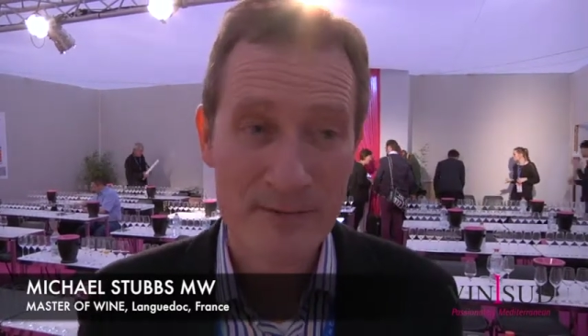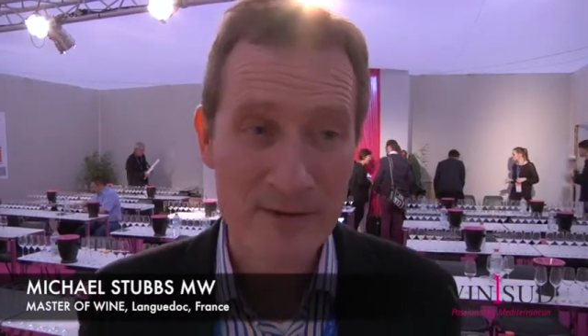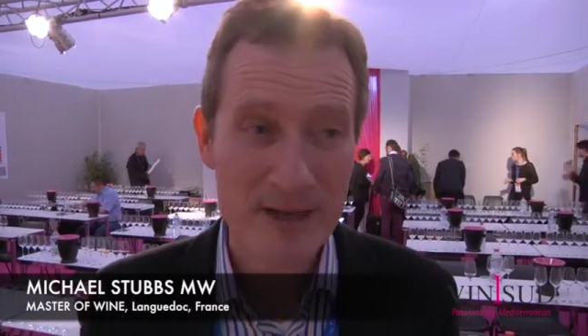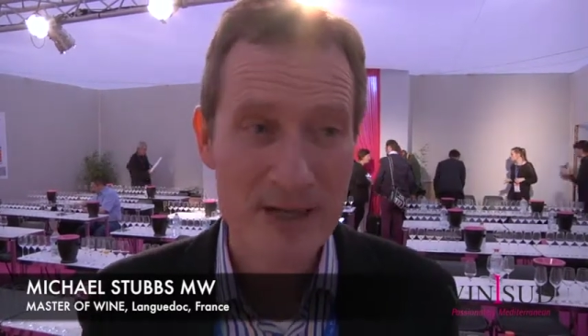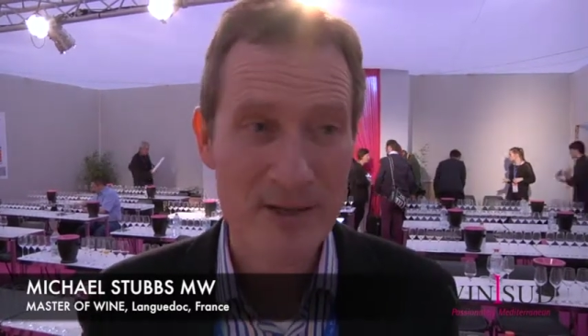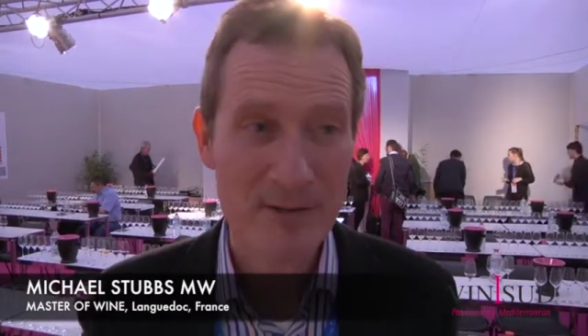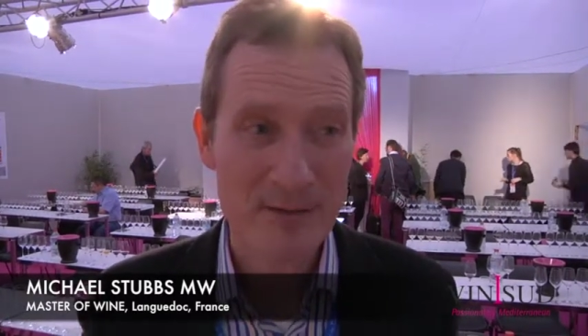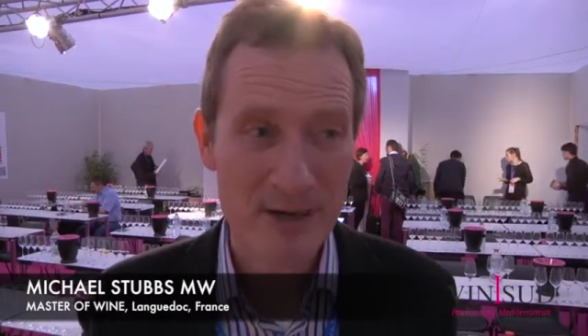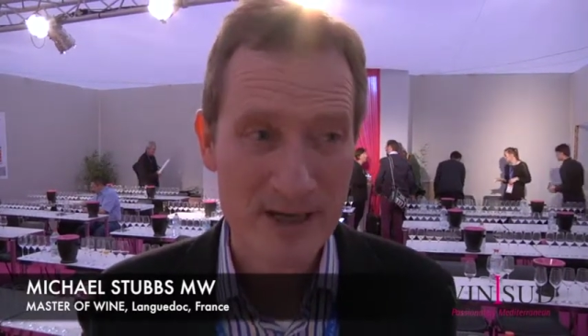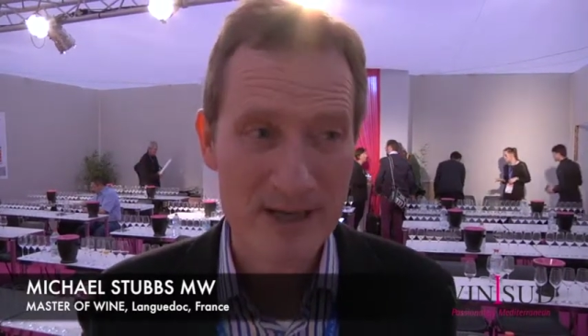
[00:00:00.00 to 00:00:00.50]

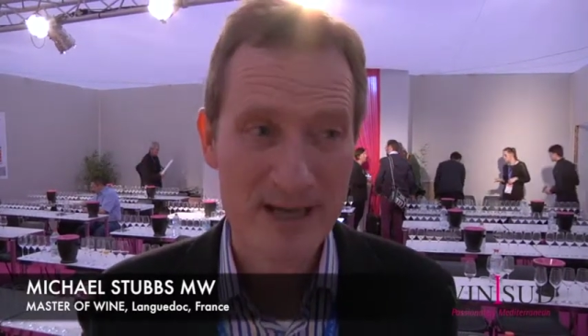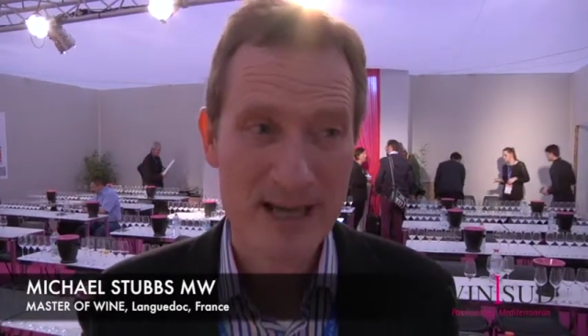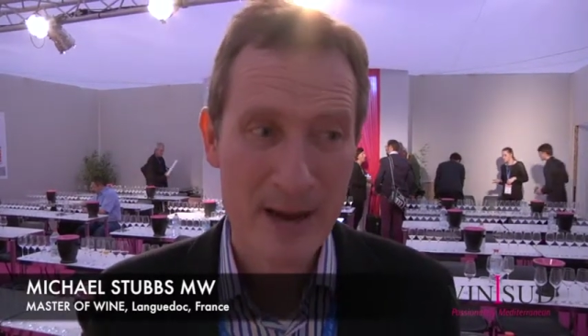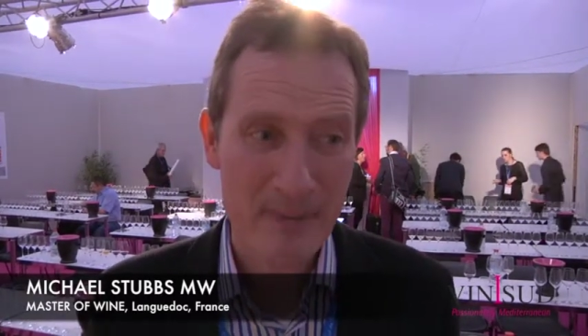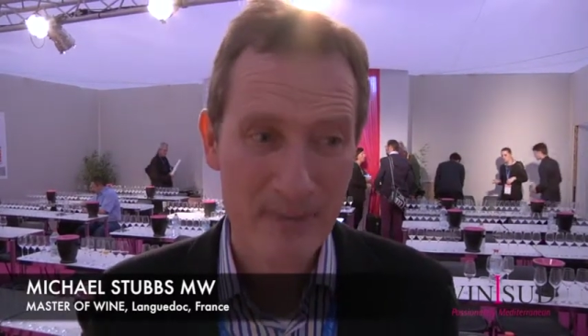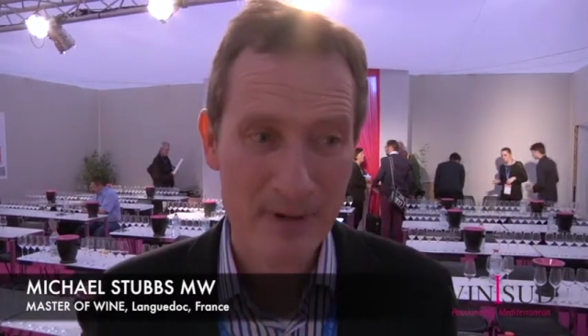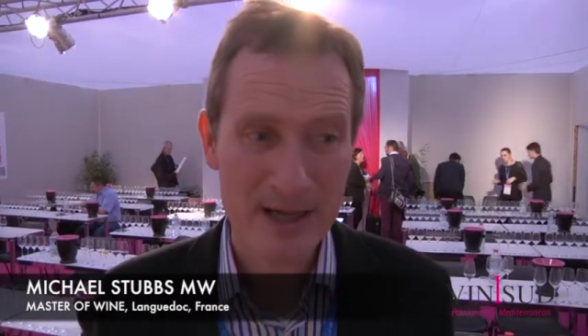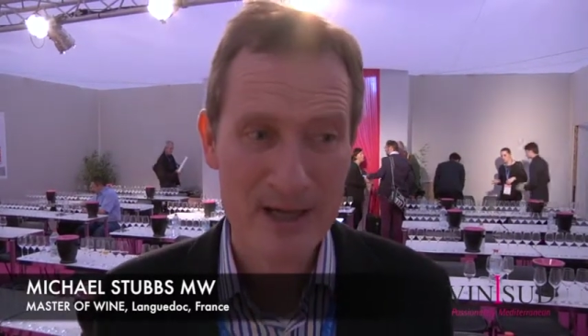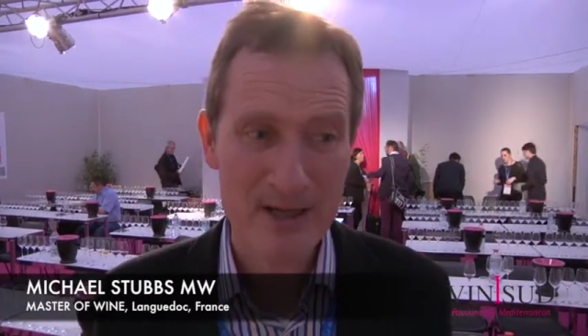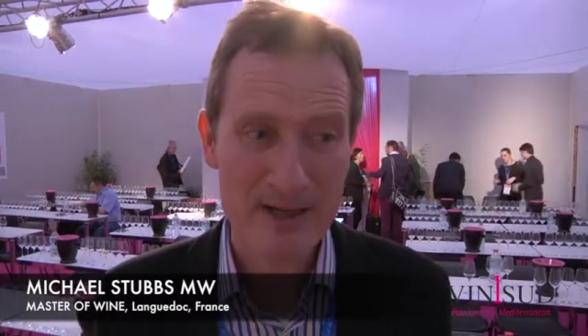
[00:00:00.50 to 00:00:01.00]
Fitou is an
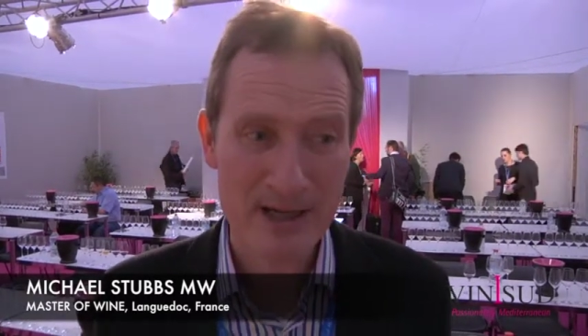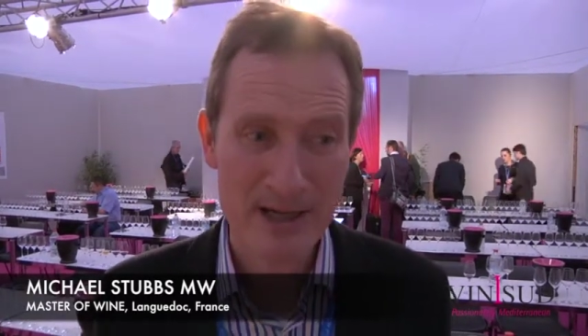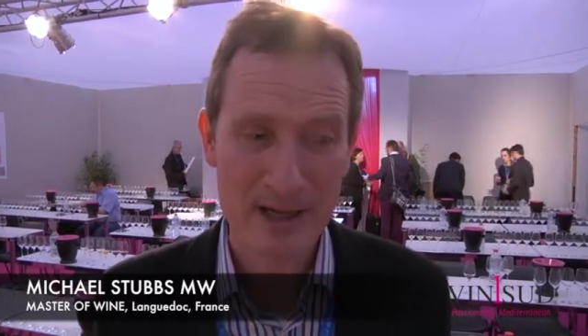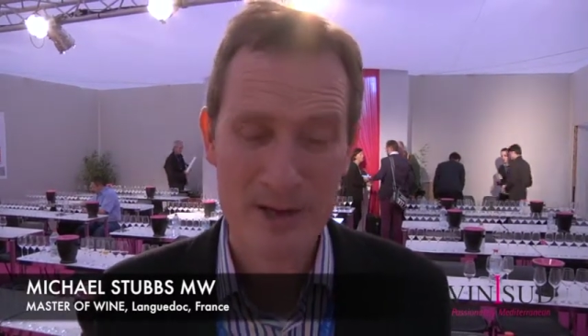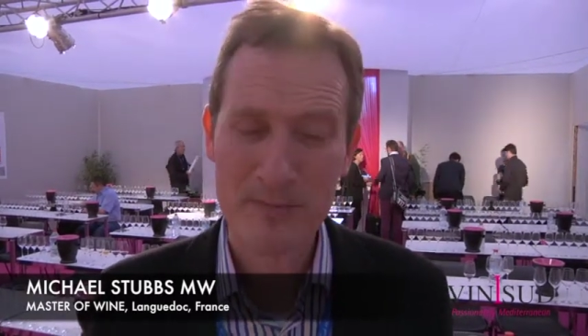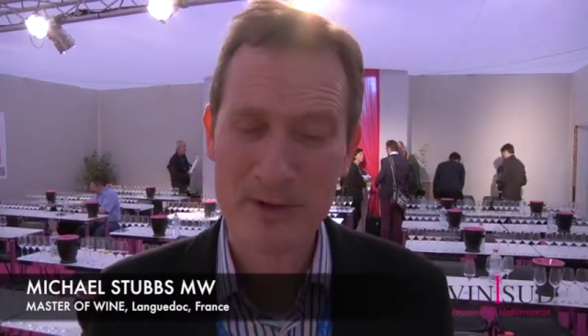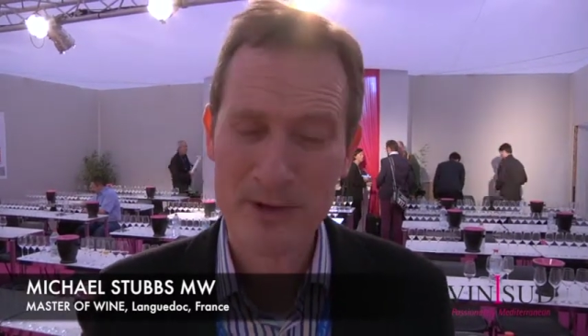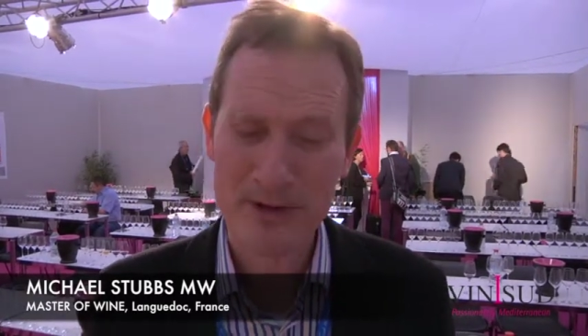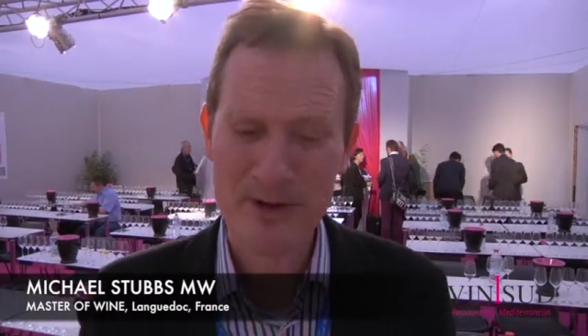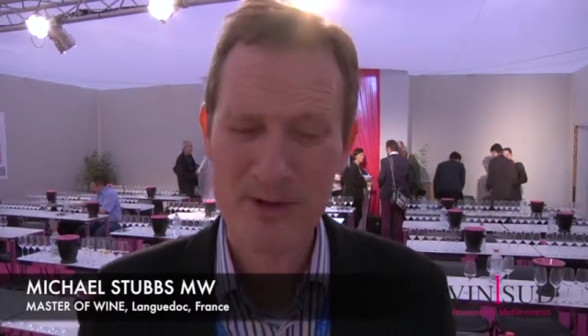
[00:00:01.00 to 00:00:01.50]
appellation that
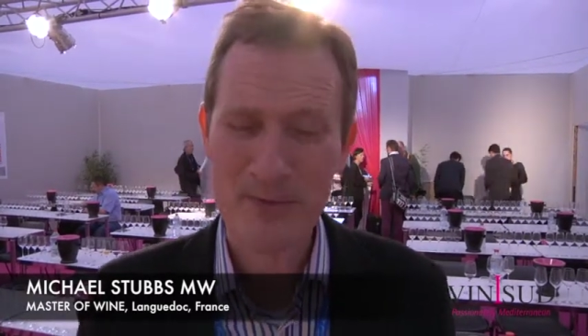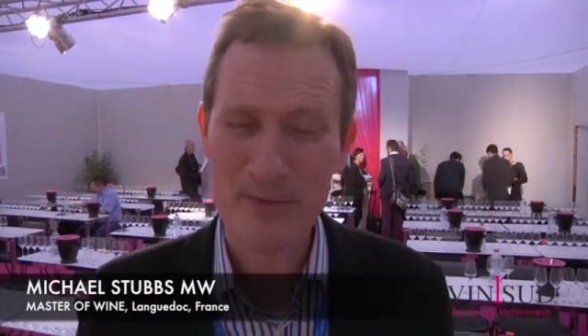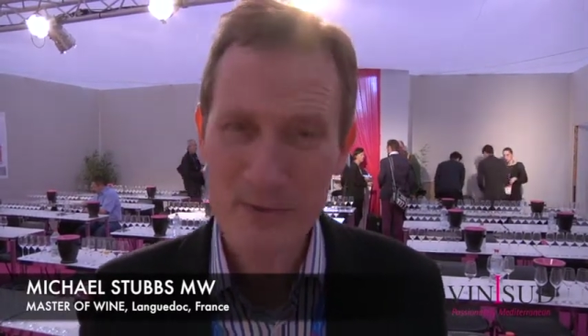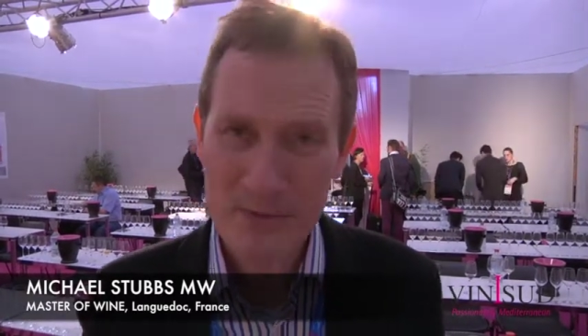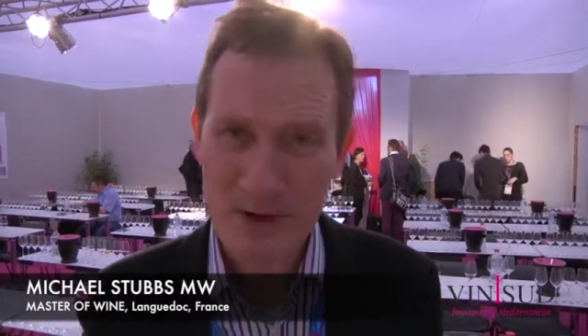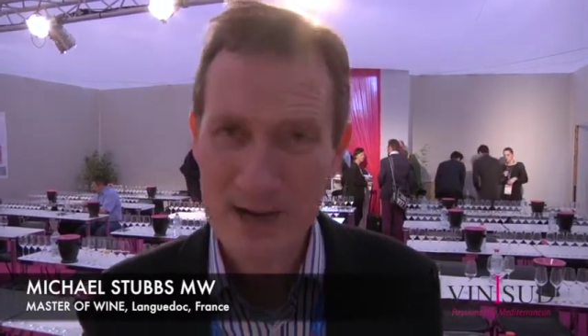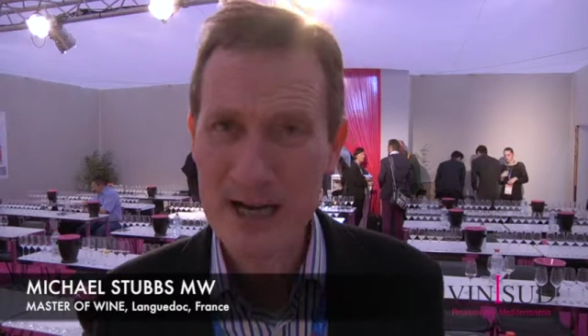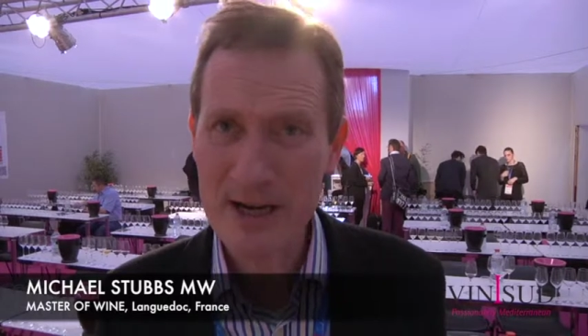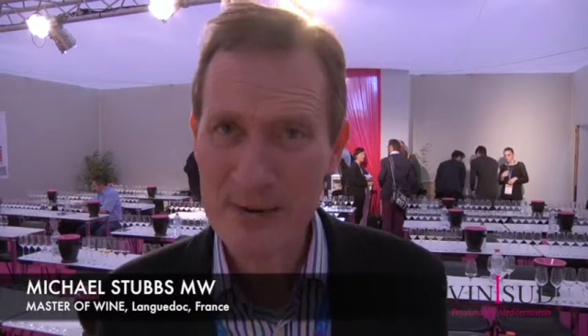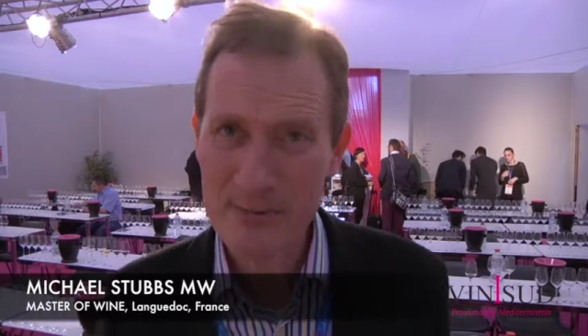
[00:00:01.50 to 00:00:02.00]
can produce some
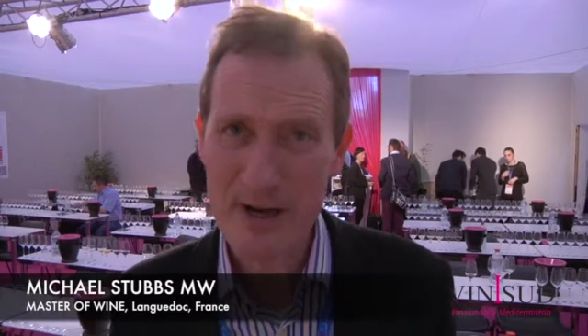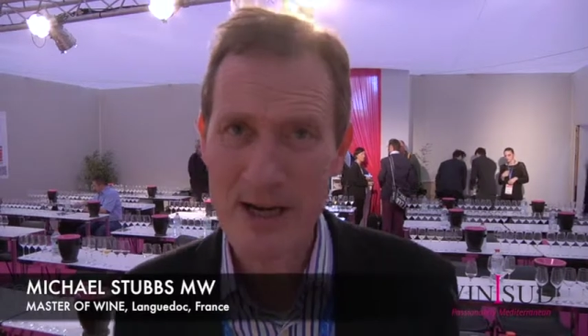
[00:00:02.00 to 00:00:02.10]
really,